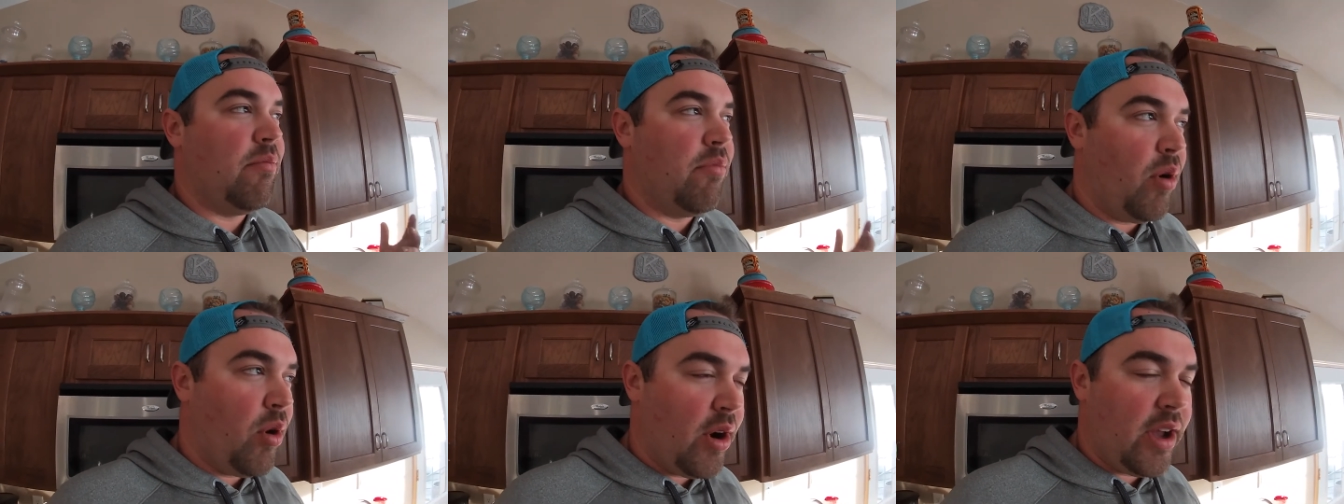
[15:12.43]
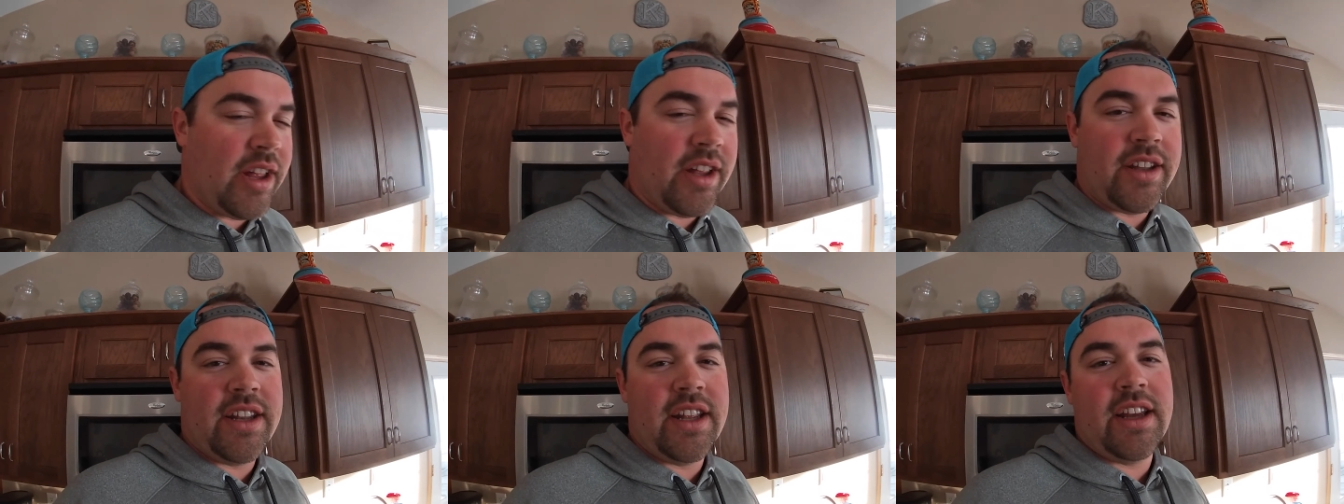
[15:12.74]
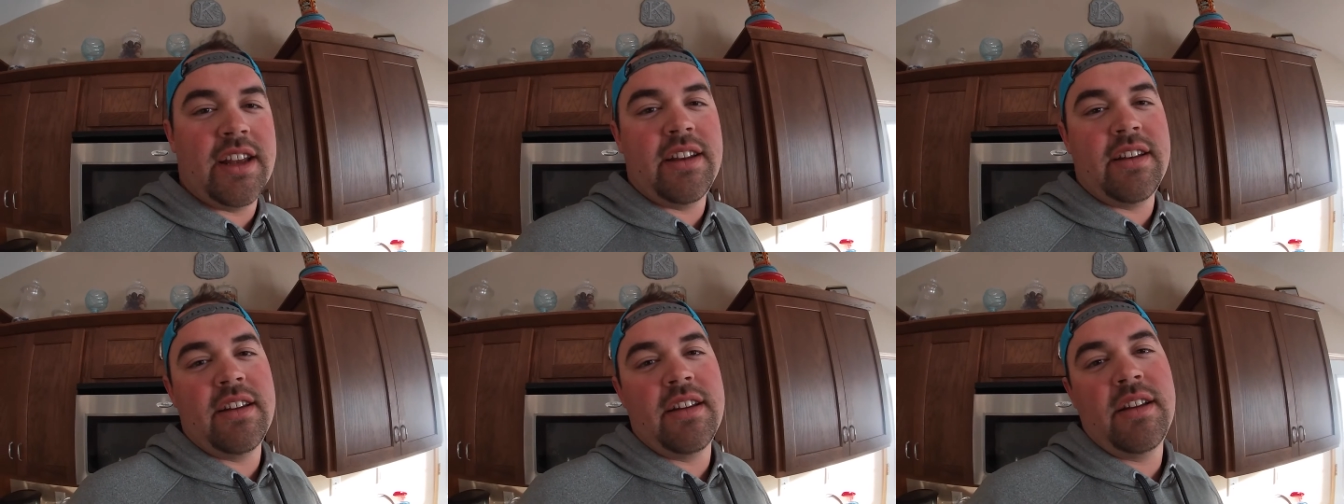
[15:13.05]
boiled
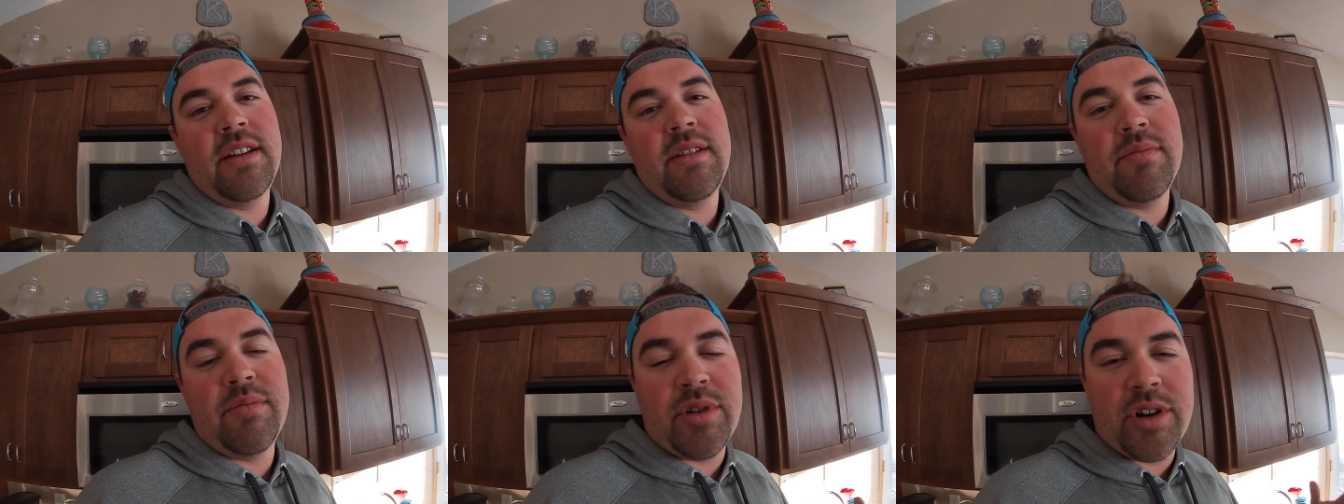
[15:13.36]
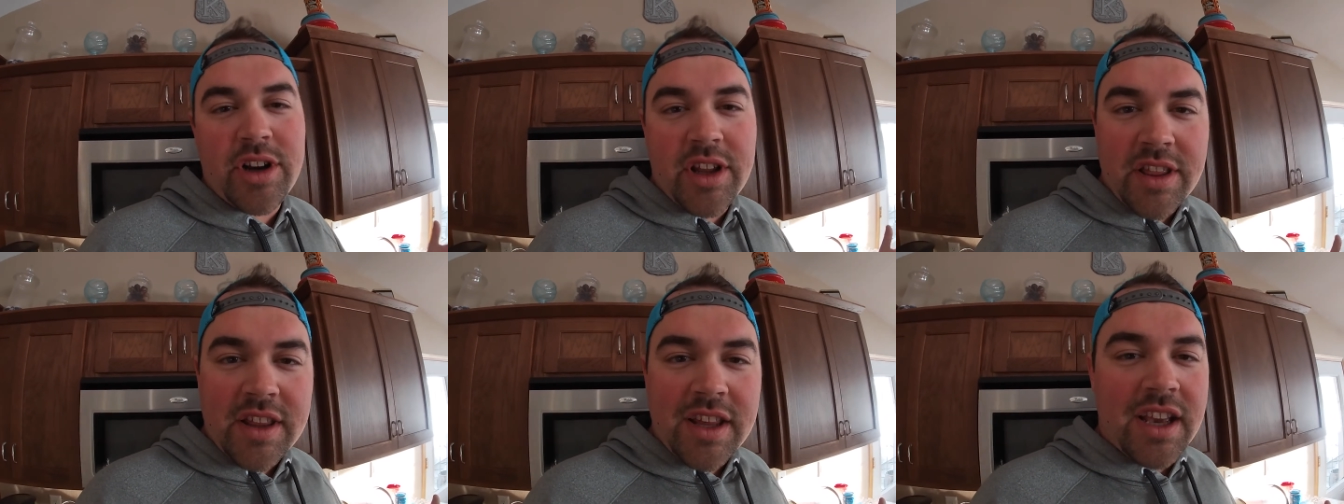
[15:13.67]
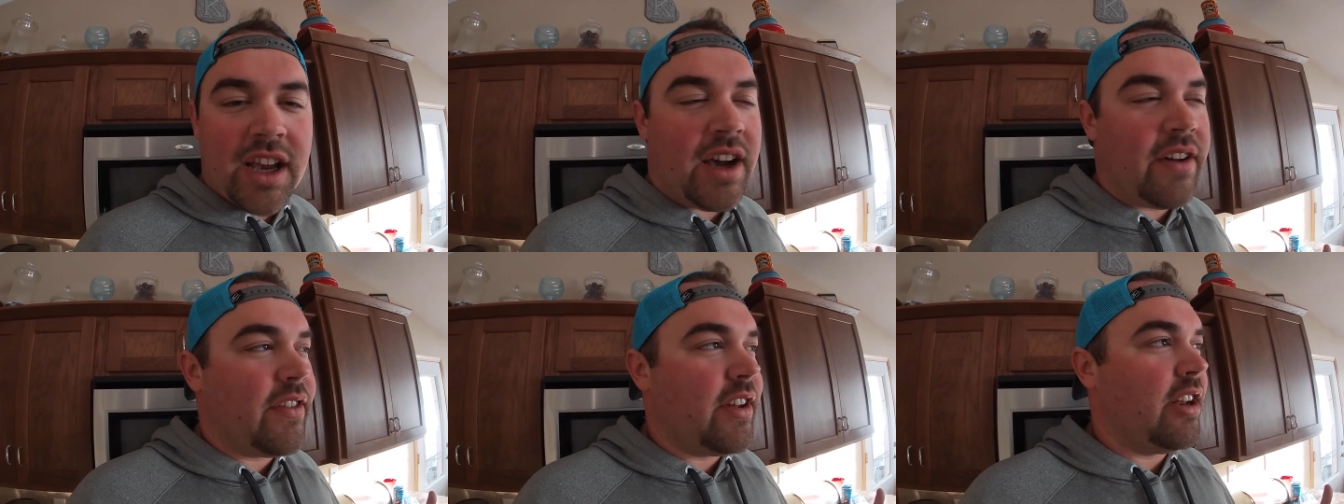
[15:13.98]
it, put it in
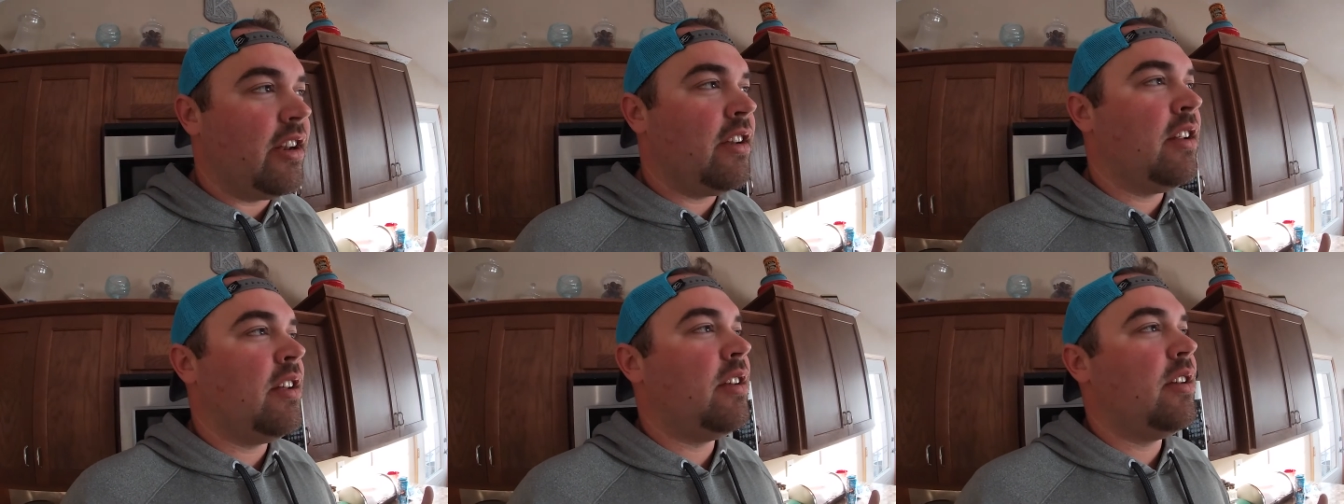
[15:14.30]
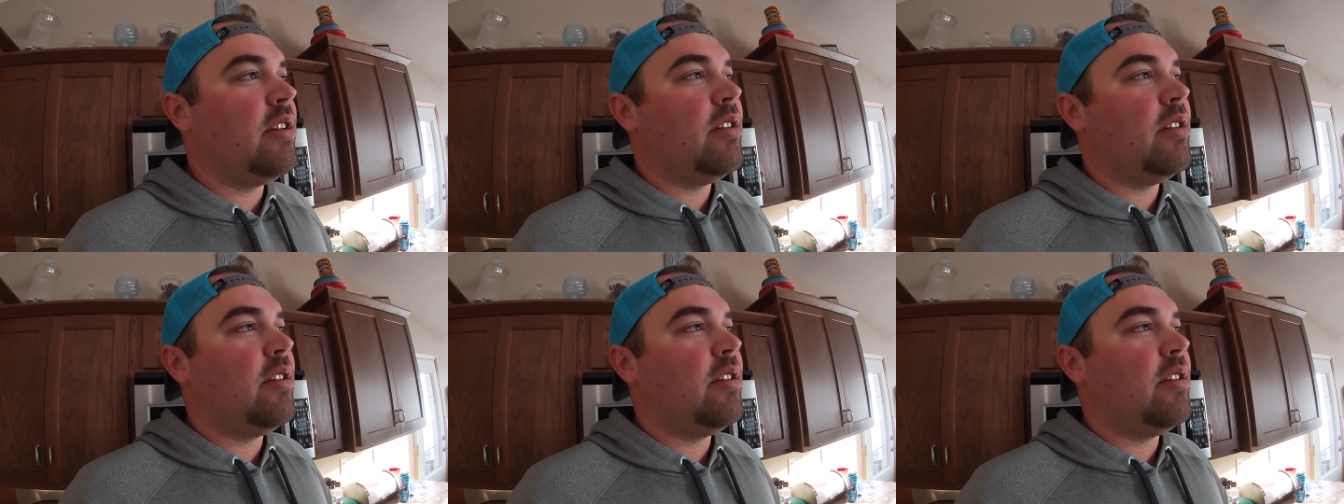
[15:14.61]
the oven.